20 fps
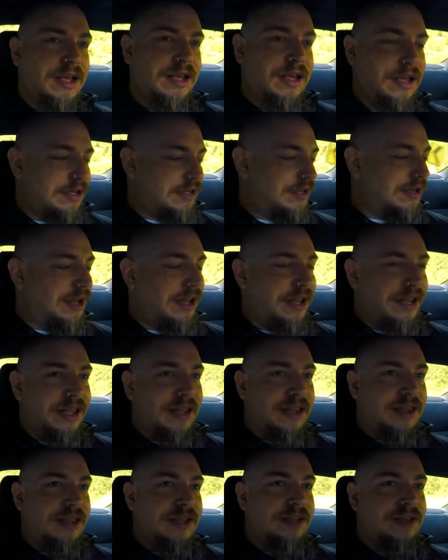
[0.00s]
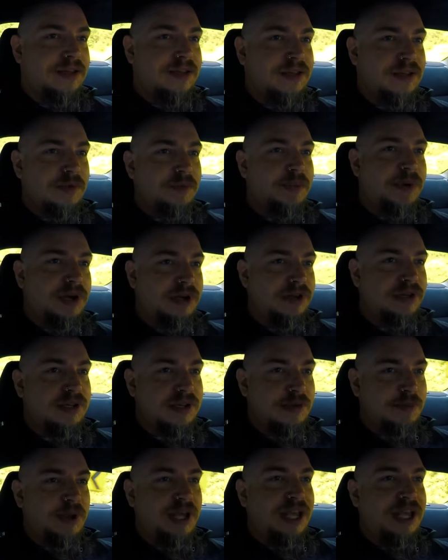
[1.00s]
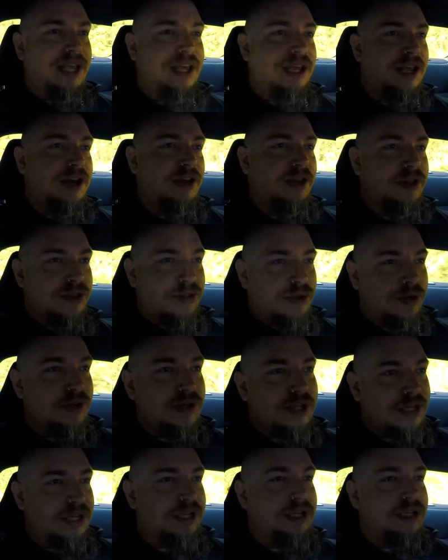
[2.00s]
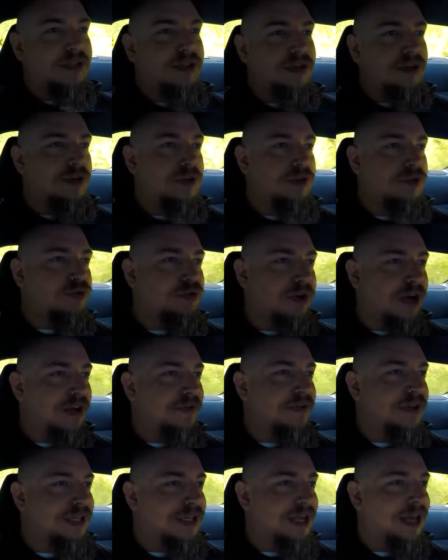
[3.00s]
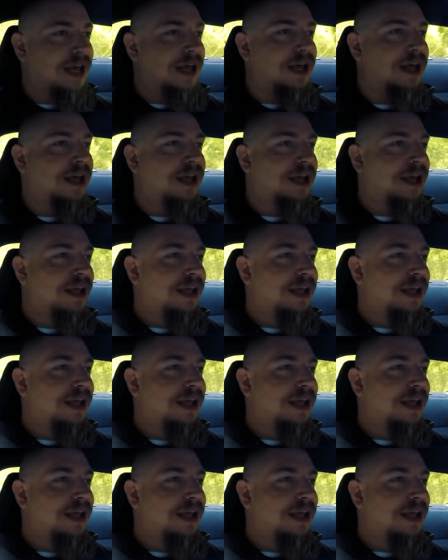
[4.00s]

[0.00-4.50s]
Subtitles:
It's like, this is supposed to be an enthusiast driver's car,